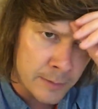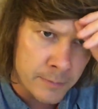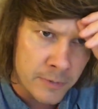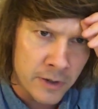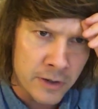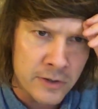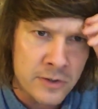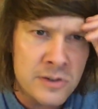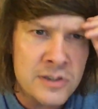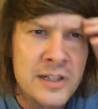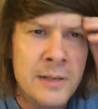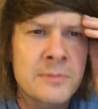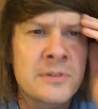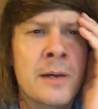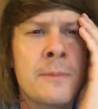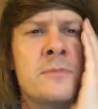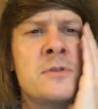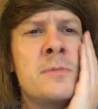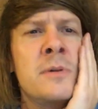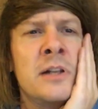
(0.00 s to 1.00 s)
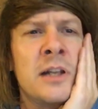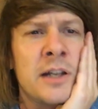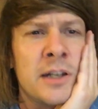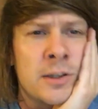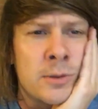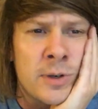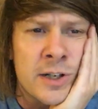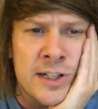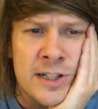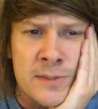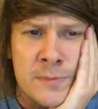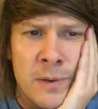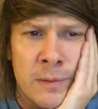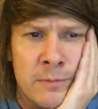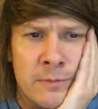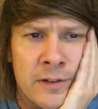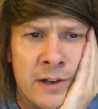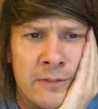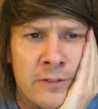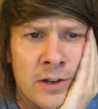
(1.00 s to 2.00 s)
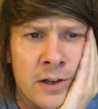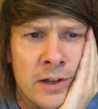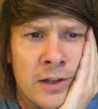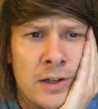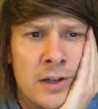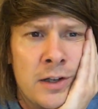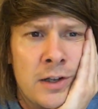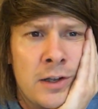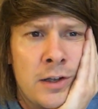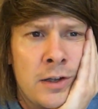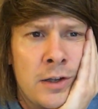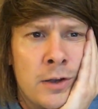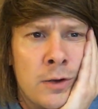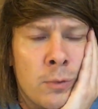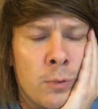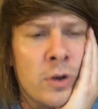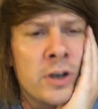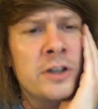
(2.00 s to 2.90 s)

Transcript: but September's been like the quickest month ever. What are